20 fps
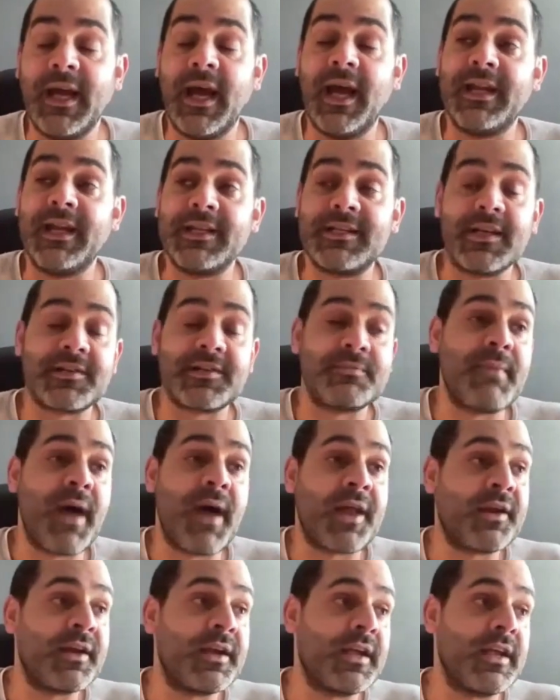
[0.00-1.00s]
And it doesn't
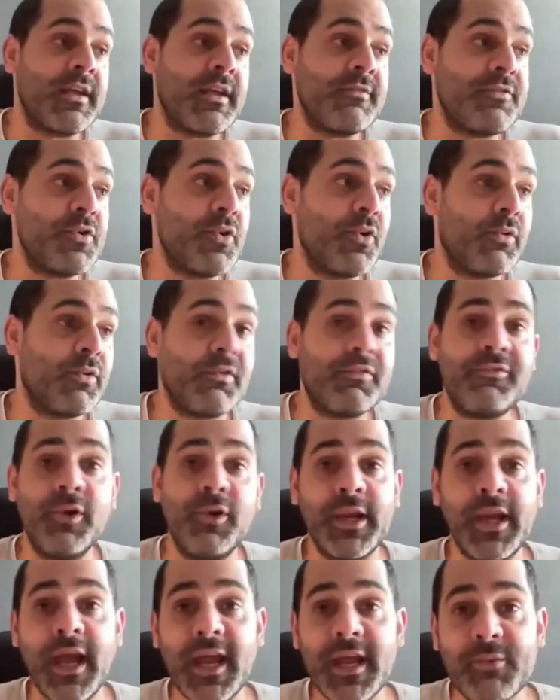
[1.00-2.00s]
matter if you're a
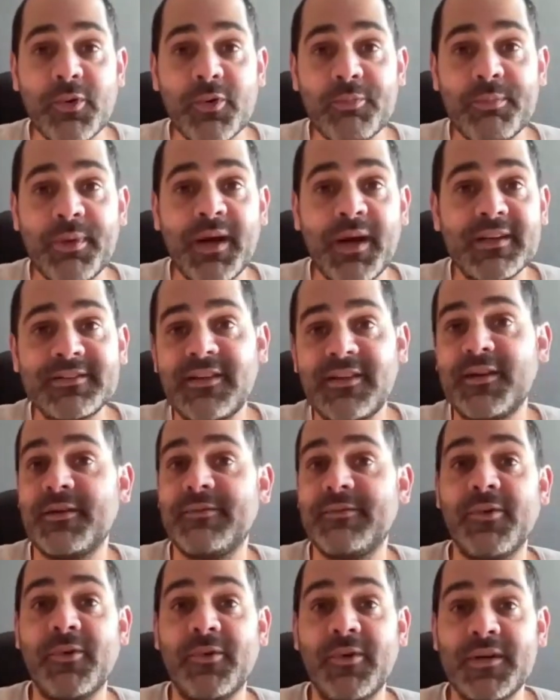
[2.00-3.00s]
fully abled
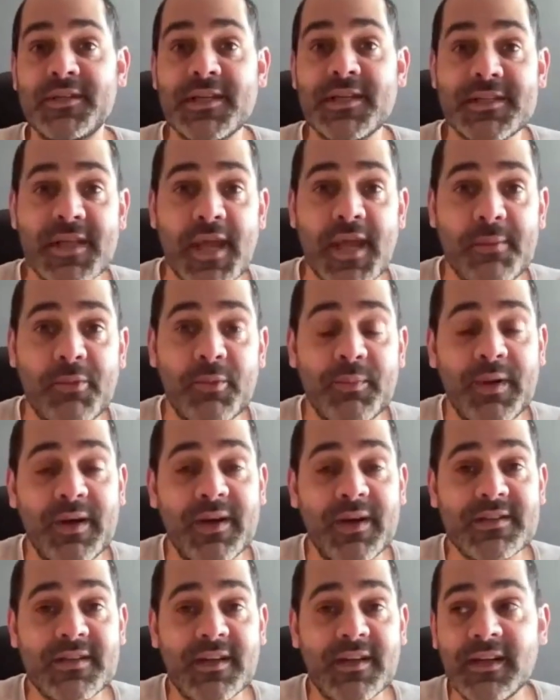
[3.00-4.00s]
person, if you're a disabled
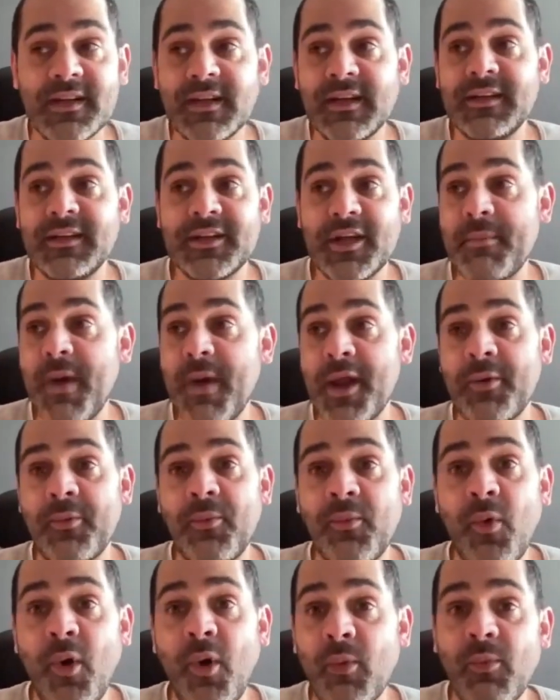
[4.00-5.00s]
person, no matter
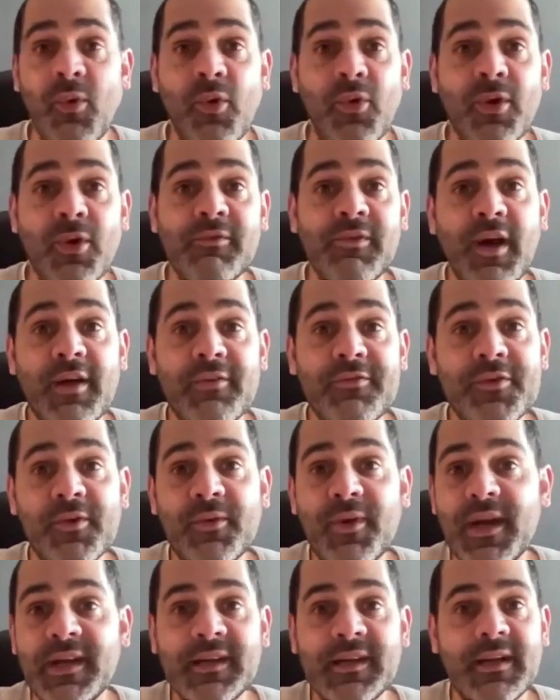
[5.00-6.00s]
what walk of life
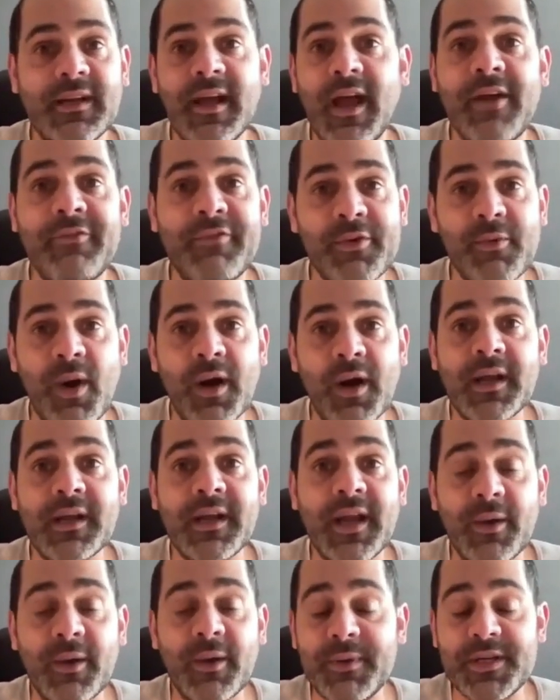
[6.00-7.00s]
you're in, everyone
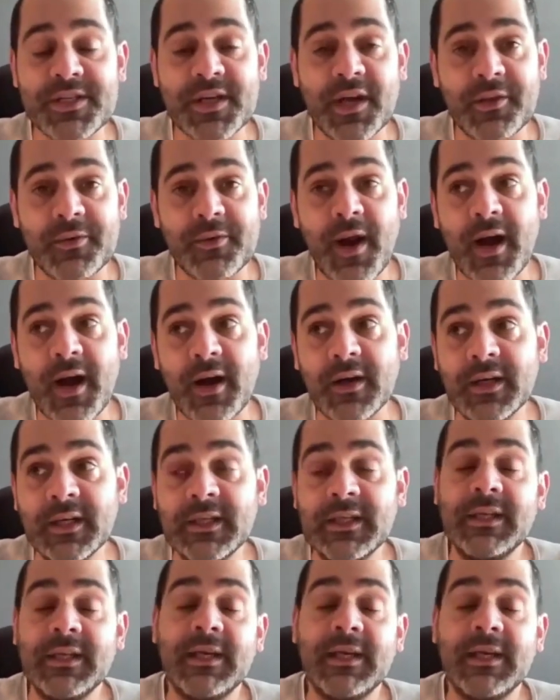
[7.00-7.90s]
can help each other out.